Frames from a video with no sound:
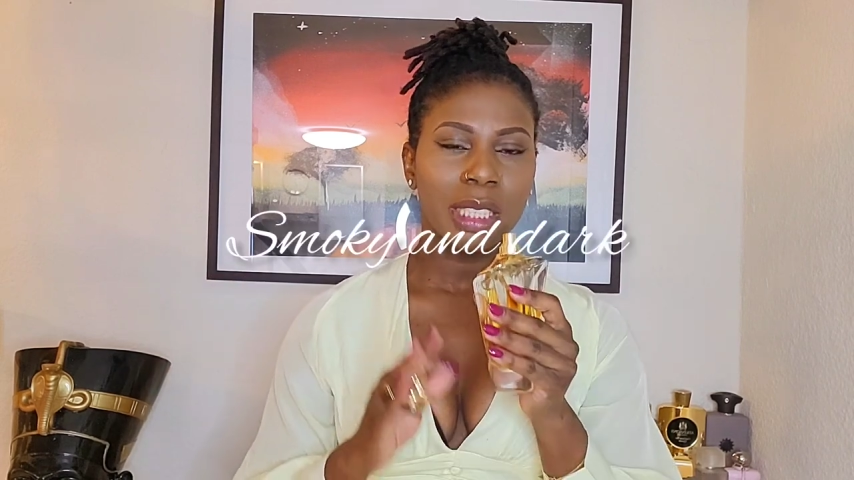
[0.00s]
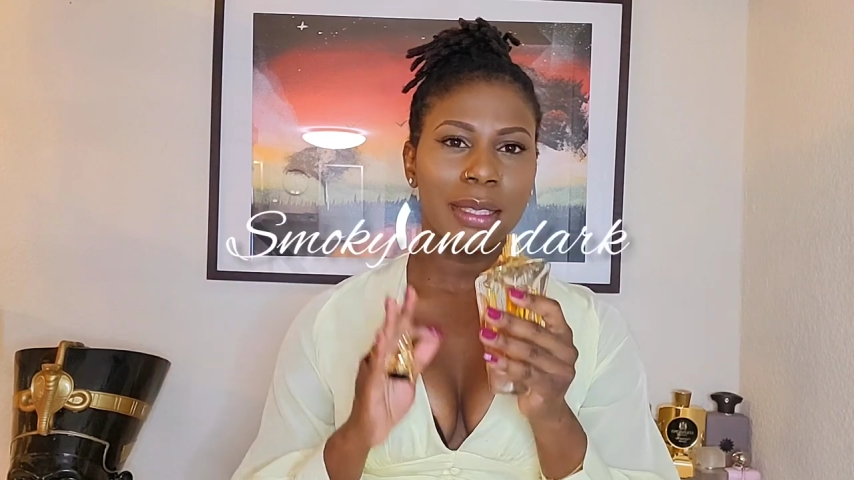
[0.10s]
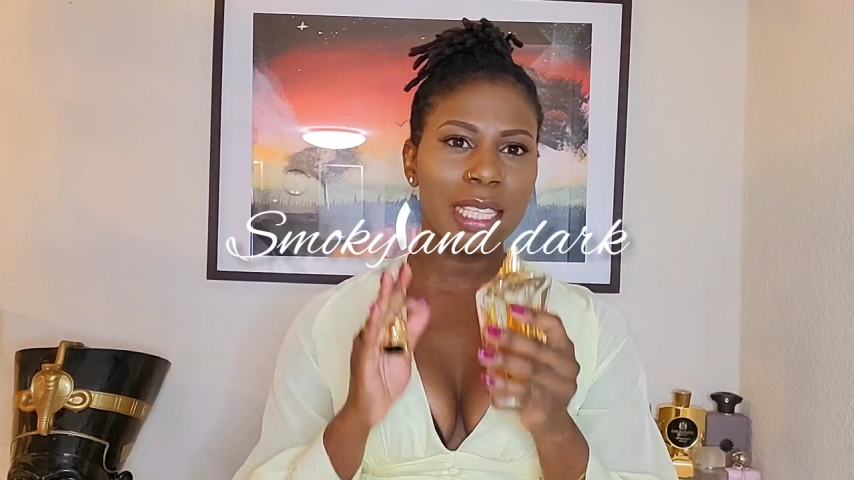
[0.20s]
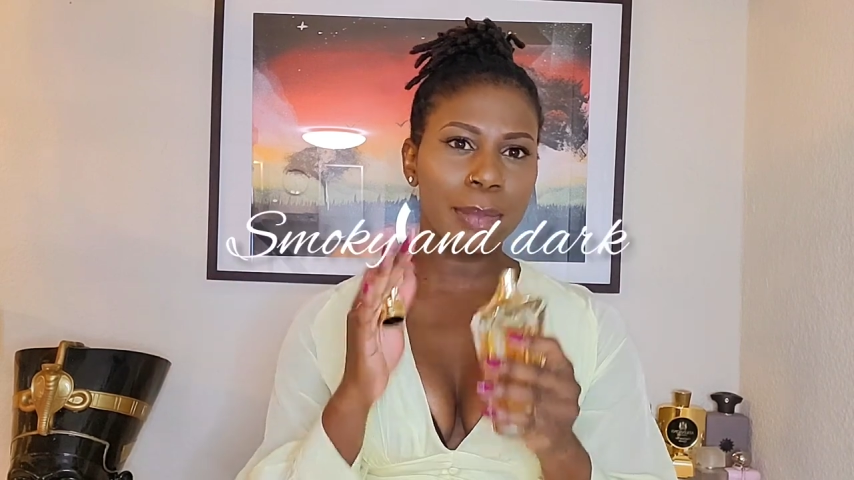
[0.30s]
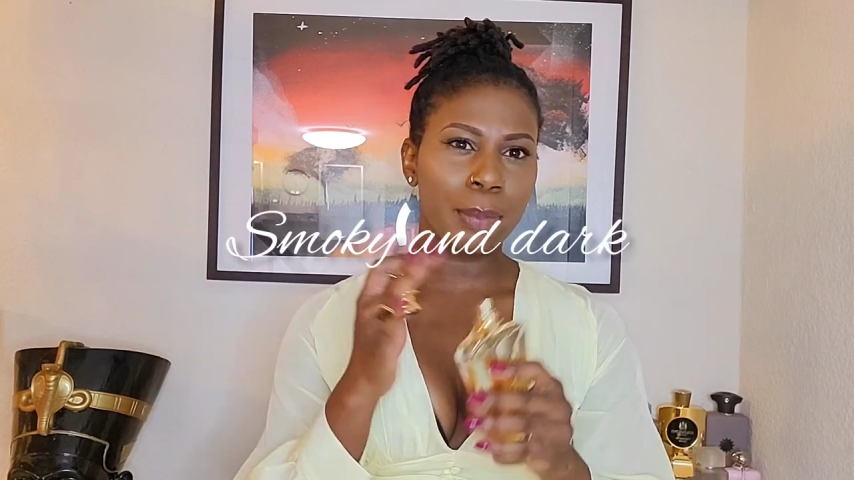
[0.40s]

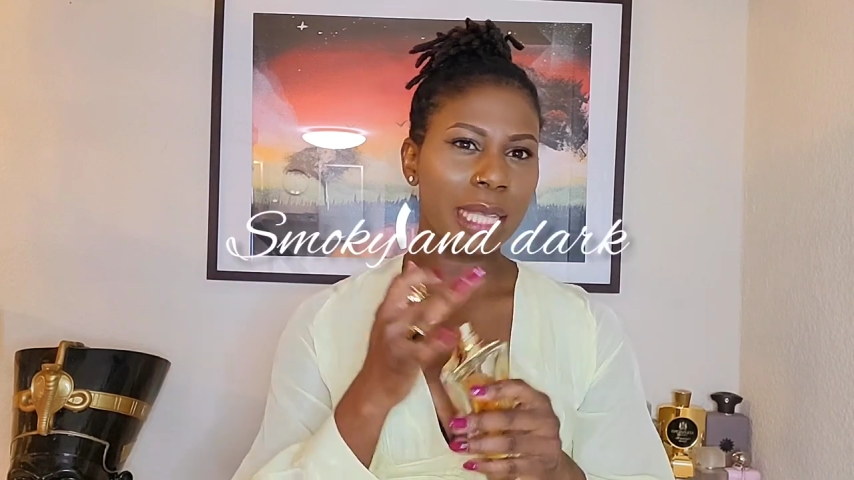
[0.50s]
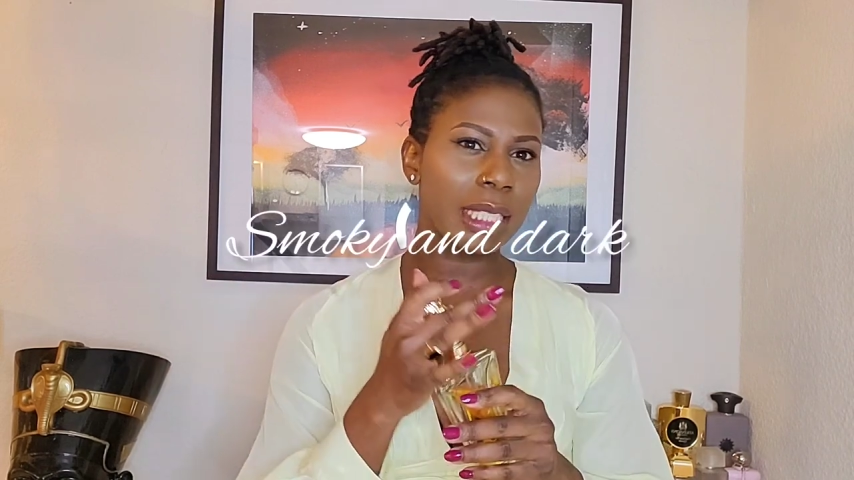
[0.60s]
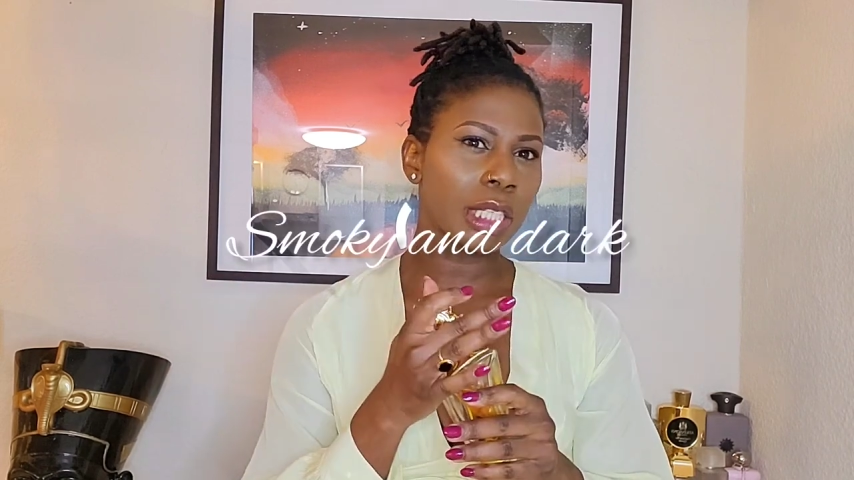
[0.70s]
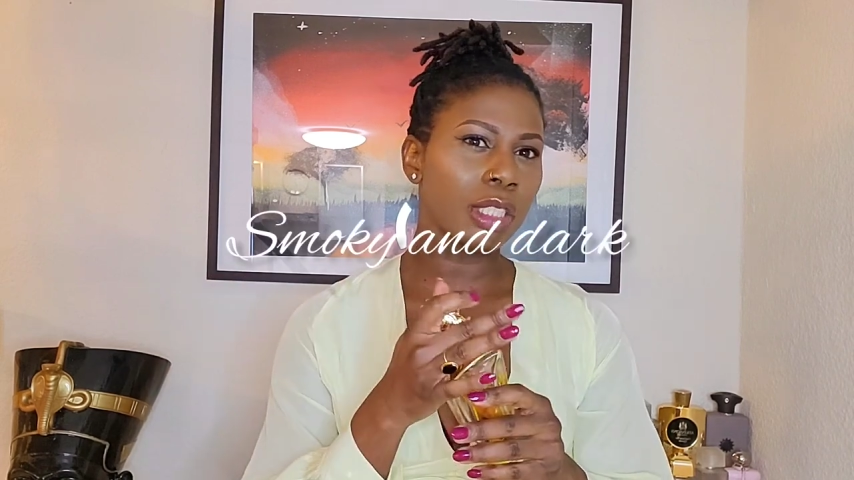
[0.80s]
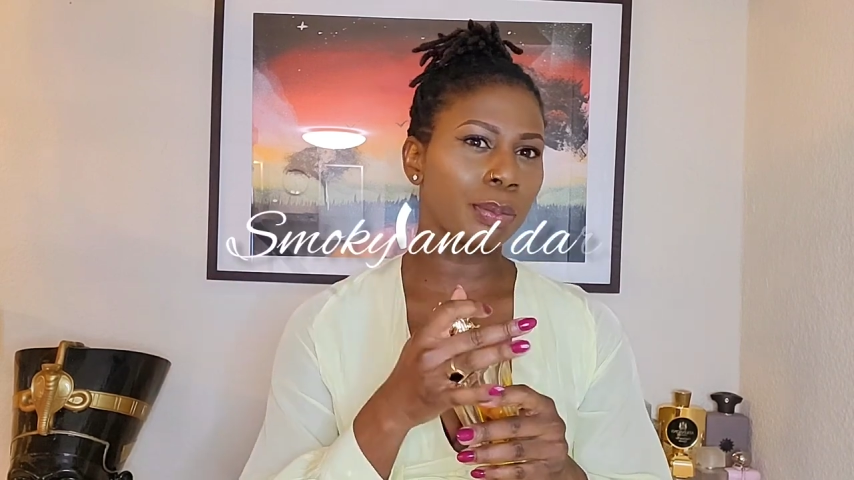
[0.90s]
This
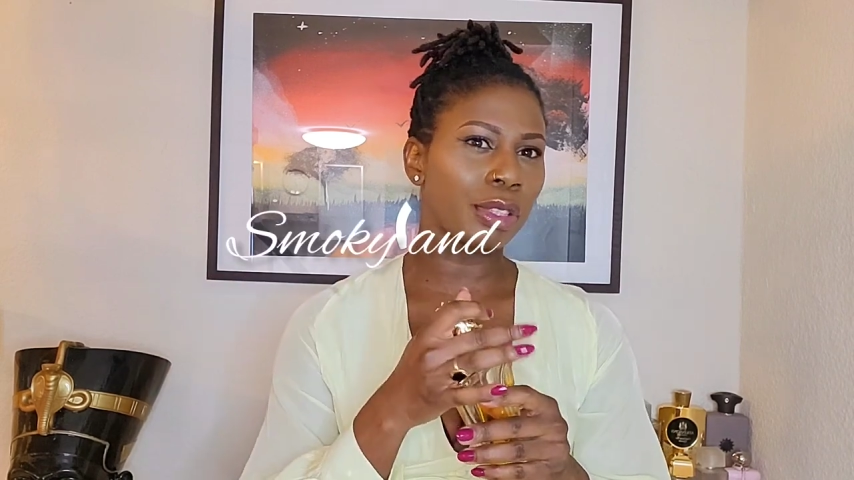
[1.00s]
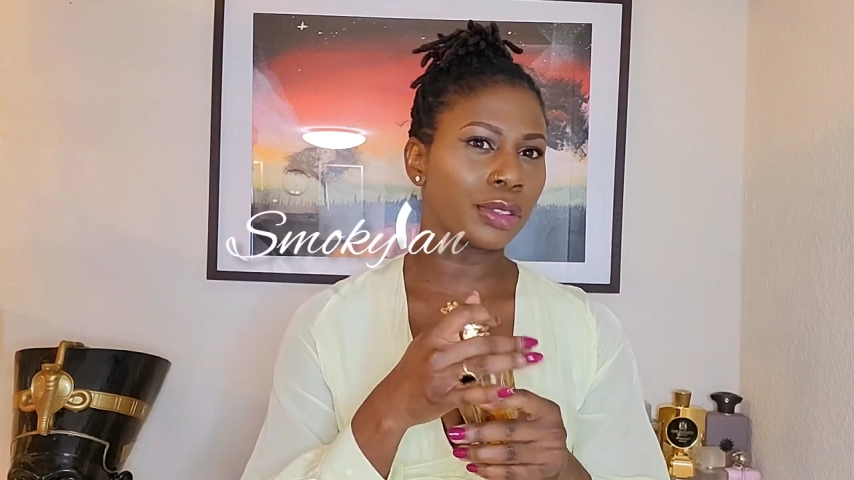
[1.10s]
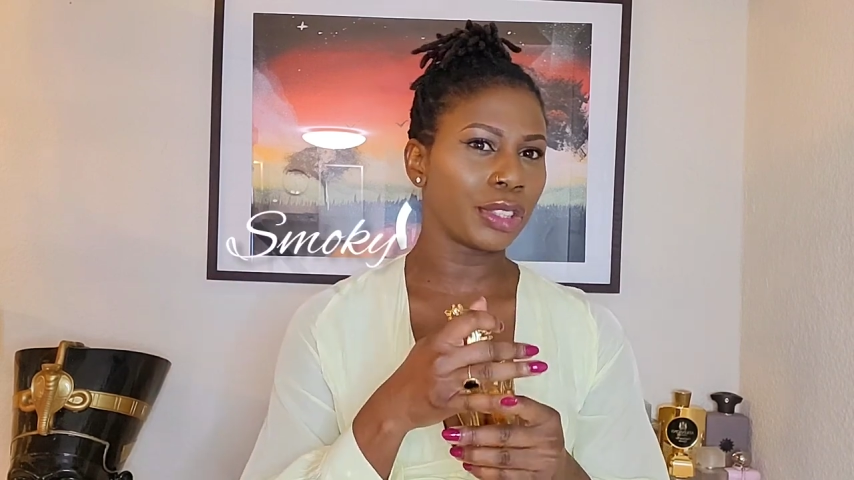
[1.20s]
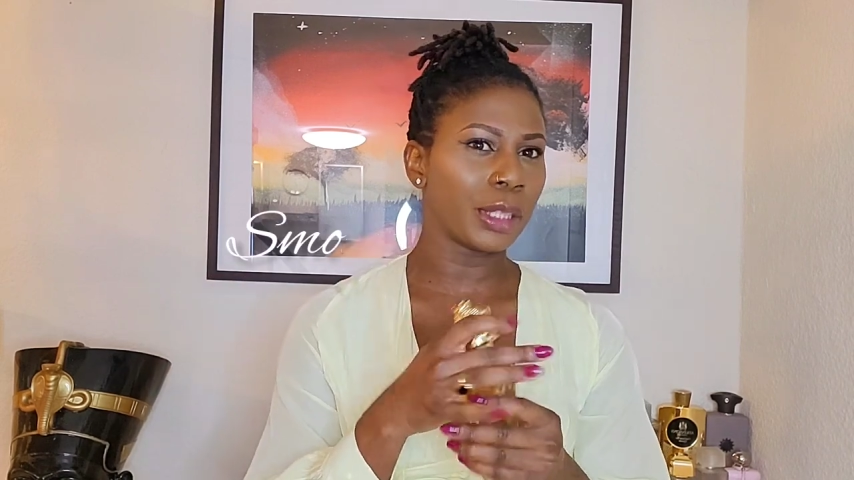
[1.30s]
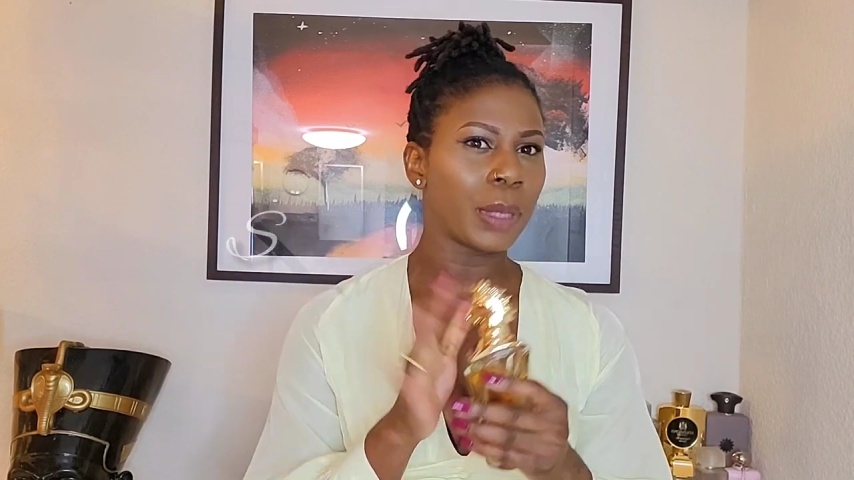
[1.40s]
particular
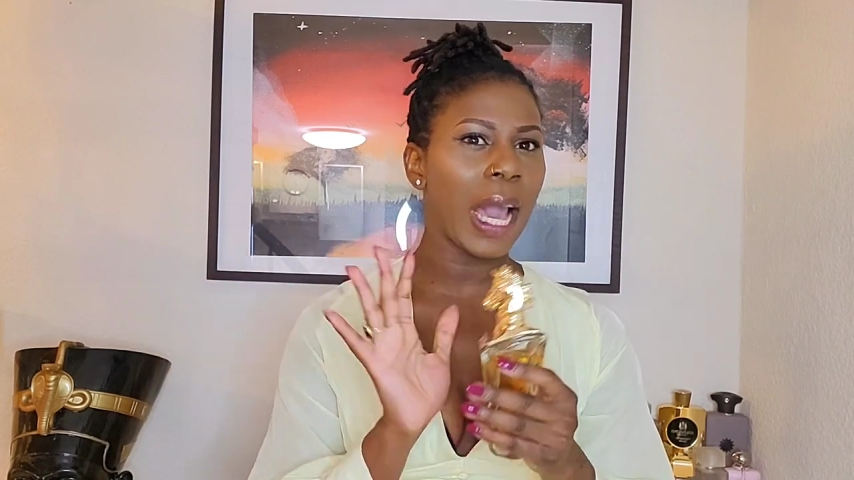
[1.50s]
perfume